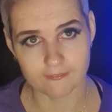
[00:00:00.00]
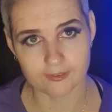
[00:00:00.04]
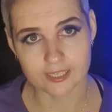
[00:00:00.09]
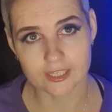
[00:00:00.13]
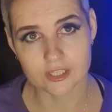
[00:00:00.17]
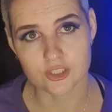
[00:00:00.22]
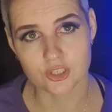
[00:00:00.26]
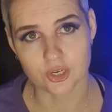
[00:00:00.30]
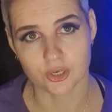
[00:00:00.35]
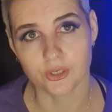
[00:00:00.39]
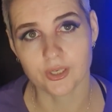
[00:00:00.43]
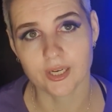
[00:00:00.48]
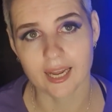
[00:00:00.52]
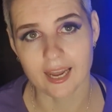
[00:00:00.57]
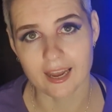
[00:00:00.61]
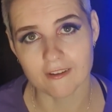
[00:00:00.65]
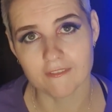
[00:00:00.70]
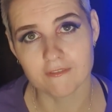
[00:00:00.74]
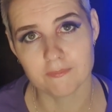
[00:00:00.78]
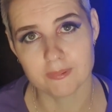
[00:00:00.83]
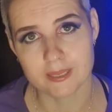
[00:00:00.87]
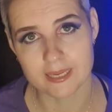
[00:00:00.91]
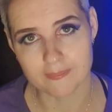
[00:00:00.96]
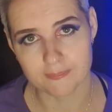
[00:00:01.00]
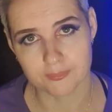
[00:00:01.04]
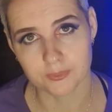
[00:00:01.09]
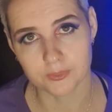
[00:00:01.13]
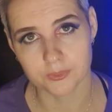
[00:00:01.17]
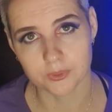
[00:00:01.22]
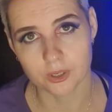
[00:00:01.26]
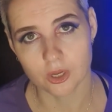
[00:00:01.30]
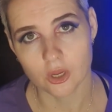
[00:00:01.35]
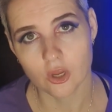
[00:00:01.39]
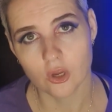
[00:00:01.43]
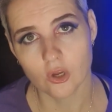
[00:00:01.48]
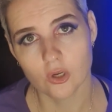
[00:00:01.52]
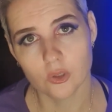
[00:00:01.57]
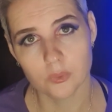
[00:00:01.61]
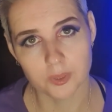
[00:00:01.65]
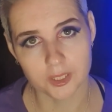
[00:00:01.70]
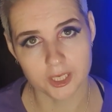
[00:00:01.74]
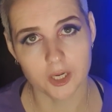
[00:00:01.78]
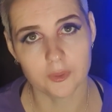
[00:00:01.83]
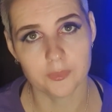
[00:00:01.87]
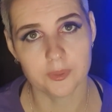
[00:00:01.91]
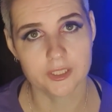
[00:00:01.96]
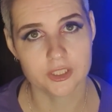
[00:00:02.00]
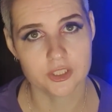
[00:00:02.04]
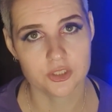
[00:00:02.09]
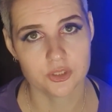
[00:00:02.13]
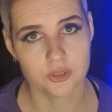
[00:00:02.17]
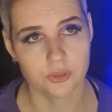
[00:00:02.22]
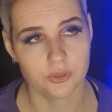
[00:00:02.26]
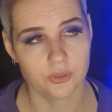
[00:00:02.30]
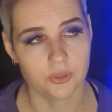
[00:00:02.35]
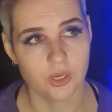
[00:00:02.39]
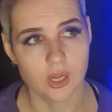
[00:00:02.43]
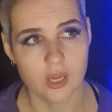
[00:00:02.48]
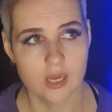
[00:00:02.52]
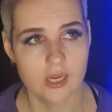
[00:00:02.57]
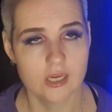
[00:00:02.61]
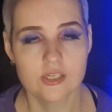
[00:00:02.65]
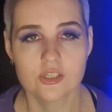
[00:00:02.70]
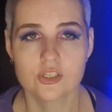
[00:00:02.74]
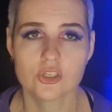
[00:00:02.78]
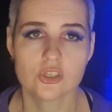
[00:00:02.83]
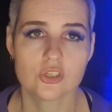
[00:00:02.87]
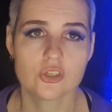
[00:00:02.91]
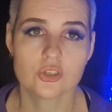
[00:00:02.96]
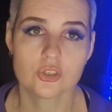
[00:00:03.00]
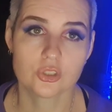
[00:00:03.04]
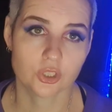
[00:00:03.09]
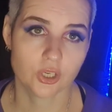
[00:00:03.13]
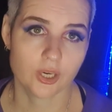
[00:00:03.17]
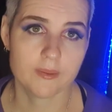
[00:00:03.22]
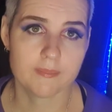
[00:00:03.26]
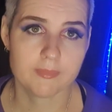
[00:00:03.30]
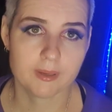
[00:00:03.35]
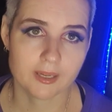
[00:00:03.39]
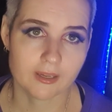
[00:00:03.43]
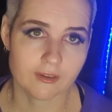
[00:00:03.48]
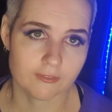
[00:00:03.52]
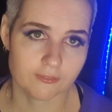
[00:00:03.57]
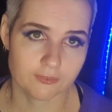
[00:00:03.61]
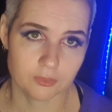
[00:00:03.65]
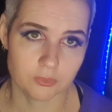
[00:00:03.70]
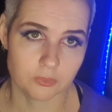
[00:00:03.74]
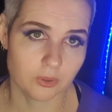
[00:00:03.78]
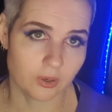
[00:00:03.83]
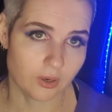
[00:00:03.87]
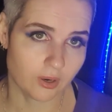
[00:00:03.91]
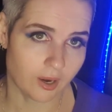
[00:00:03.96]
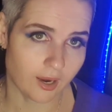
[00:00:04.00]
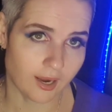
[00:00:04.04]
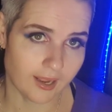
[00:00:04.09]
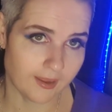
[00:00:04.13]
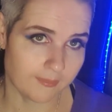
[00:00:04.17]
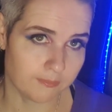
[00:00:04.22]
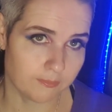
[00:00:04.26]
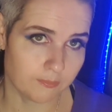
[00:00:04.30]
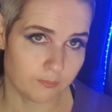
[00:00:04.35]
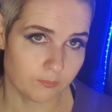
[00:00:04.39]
I don't have people who are going to destroy me for what I